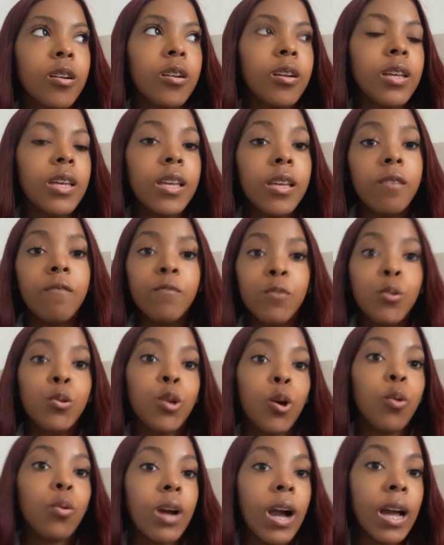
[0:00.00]
if you
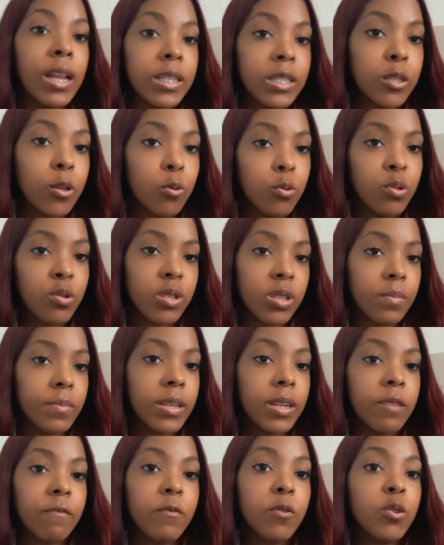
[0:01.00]
know God has told you something,
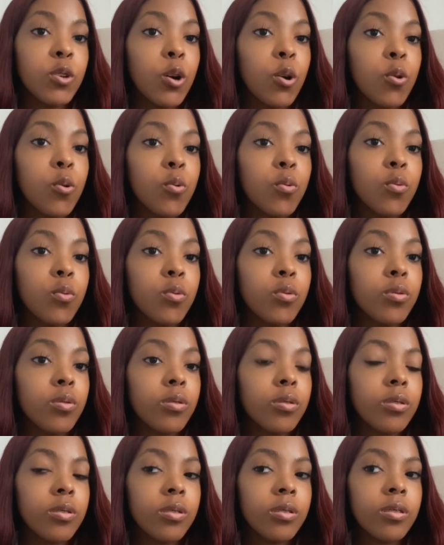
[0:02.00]
if you know
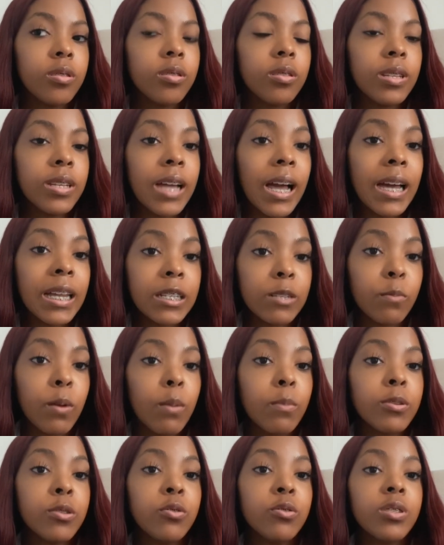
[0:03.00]
God has
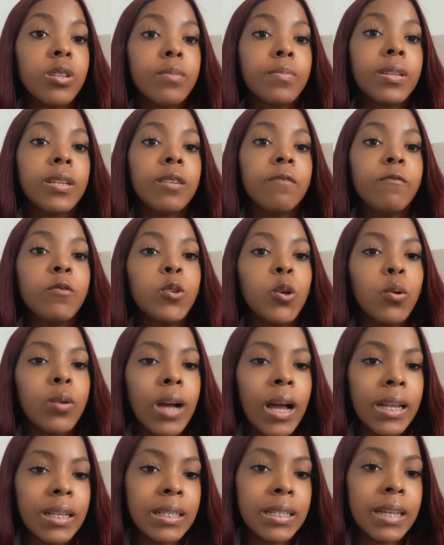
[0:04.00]
promised you something, if you know
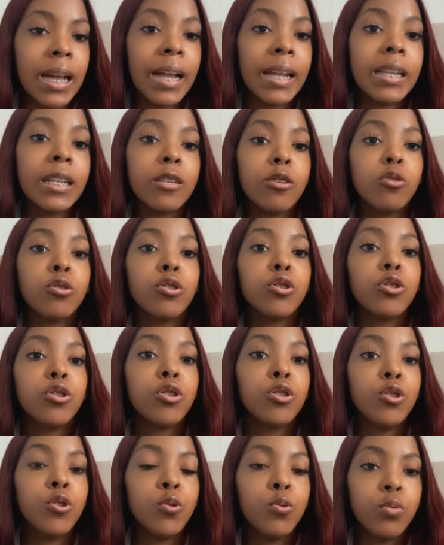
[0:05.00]
God is guiding you to, to
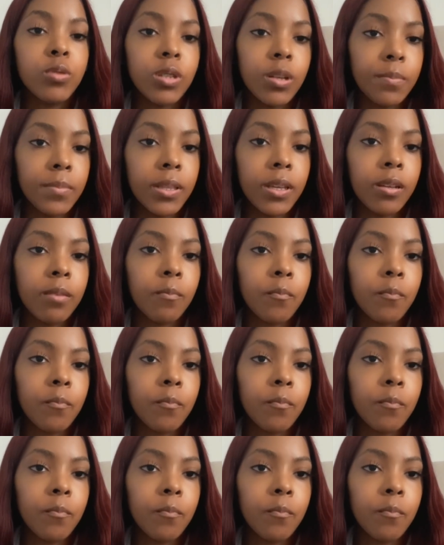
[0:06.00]
do something,